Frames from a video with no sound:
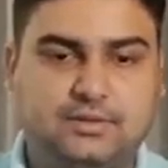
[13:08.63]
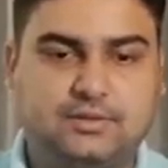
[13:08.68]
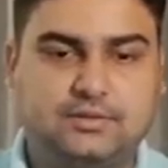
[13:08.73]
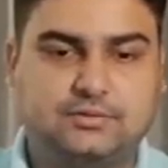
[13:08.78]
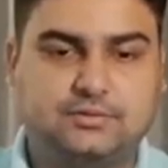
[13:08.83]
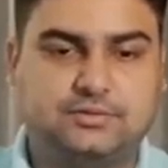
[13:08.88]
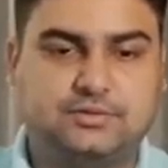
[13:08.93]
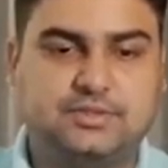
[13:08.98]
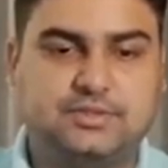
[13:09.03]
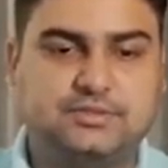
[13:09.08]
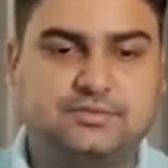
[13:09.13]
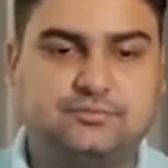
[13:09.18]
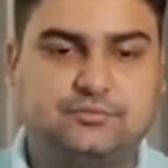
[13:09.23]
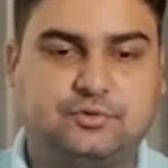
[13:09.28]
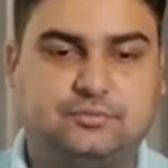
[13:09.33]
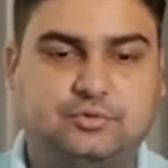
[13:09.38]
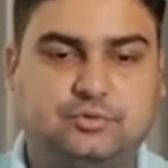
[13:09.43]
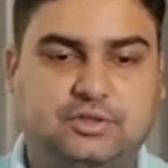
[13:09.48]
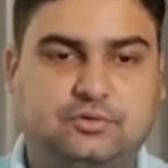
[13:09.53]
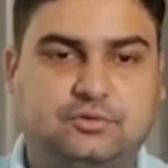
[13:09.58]
So this
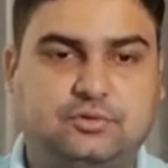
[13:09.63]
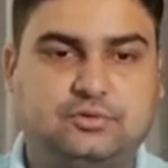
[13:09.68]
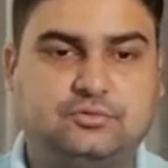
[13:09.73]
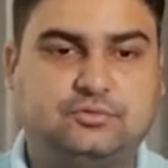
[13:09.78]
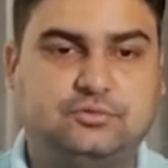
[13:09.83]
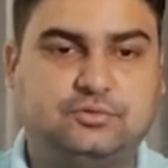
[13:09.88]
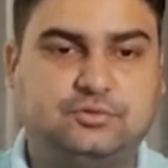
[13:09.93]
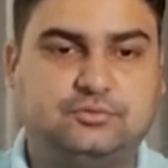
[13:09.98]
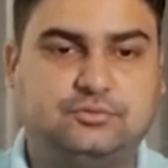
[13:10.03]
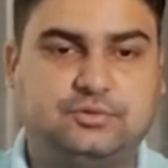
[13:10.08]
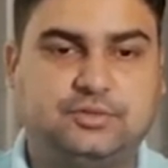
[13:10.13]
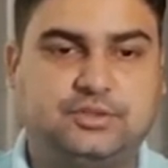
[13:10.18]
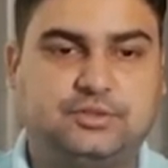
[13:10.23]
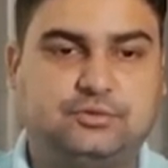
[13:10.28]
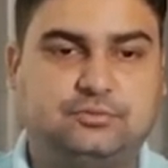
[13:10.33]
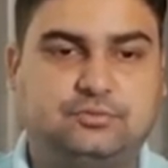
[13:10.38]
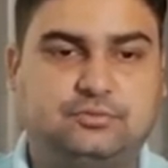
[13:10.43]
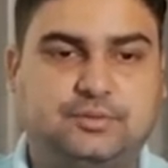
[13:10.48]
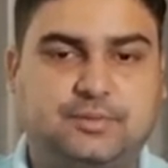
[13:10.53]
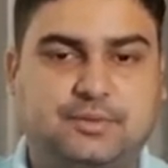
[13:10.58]
formula also you need
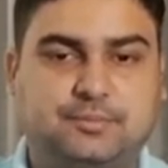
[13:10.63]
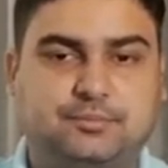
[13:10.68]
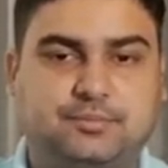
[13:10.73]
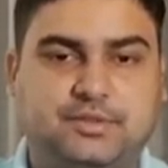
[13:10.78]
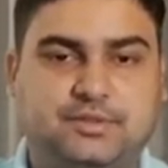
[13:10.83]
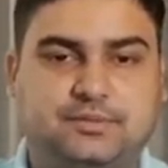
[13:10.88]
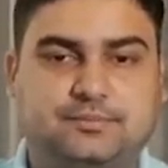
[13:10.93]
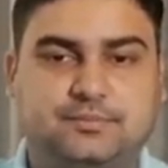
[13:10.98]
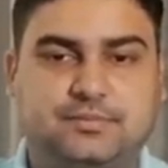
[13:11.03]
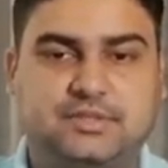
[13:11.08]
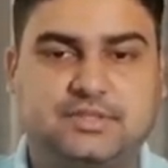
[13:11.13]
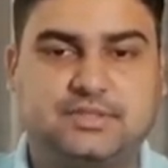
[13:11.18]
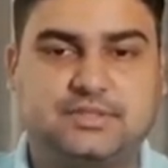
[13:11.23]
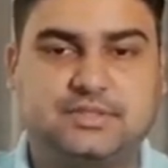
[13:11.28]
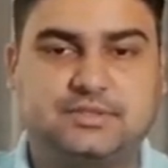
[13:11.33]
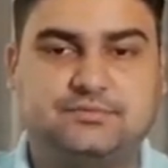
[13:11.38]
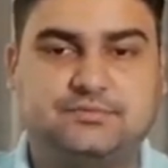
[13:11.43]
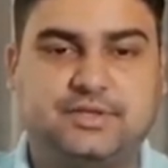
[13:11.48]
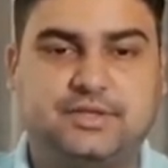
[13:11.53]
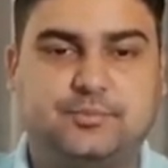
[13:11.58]
to remember. This
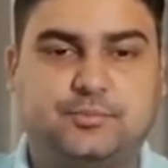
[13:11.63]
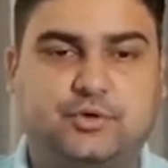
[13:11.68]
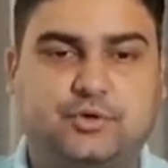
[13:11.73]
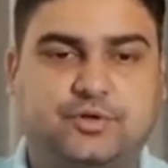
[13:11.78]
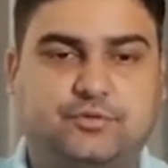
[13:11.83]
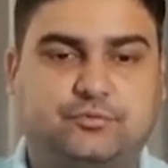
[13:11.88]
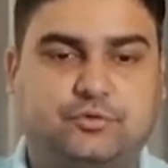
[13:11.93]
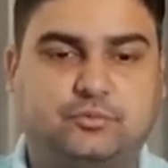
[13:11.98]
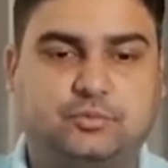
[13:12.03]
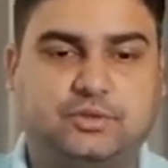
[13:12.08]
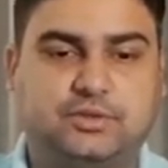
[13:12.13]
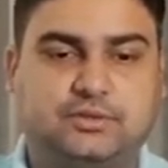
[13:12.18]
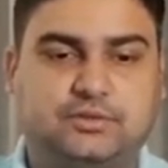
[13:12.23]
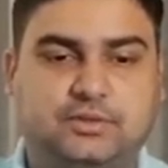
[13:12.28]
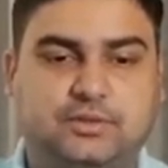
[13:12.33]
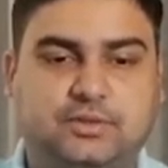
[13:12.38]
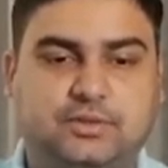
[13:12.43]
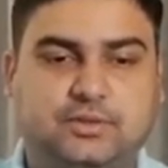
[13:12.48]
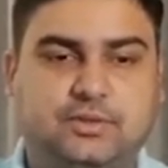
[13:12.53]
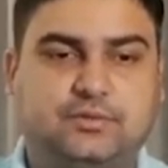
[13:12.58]
is very important formula,
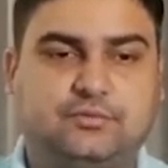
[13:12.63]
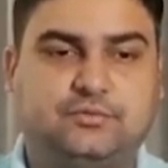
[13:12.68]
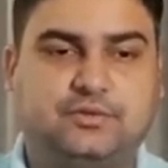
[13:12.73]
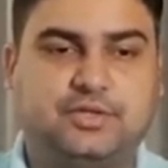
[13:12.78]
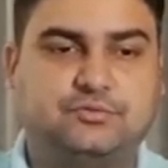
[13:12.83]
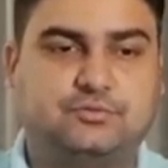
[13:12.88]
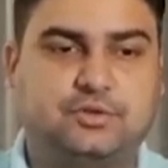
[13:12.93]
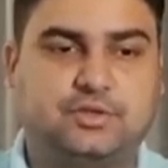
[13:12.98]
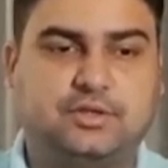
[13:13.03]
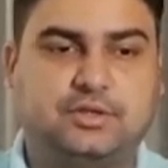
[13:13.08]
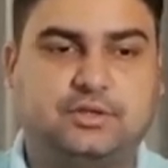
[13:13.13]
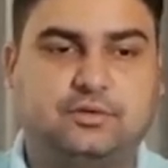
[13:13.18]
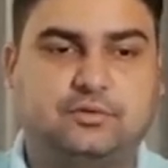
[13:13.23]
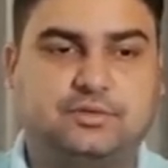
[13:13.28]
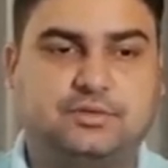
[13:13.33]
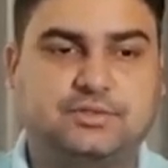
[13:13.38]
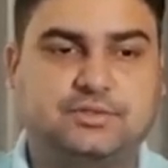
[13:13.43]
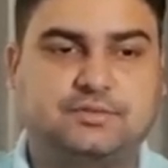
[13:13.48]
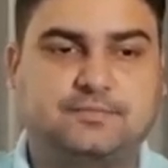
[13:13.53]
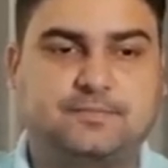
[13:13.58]
fresh water
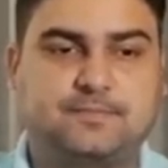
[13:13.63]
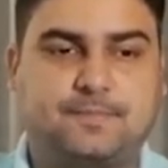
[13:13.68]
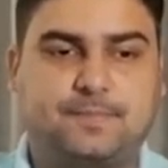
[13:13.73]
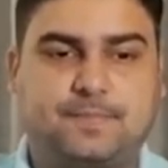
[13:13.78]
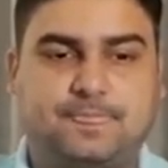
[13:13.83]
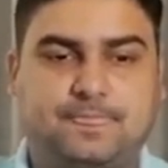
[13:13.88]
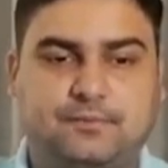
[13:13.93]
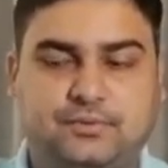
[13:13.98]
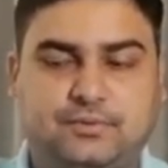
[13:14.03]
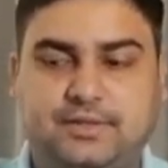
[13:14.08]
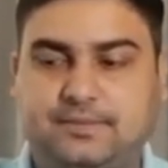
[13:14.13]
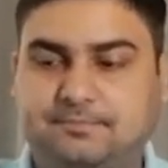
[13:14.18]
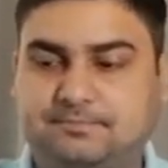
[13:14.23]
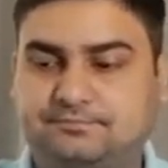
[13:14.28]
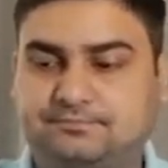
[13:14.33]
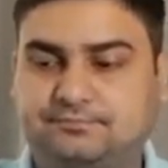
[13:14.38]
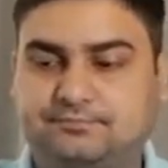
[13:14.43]
allowance. Okay.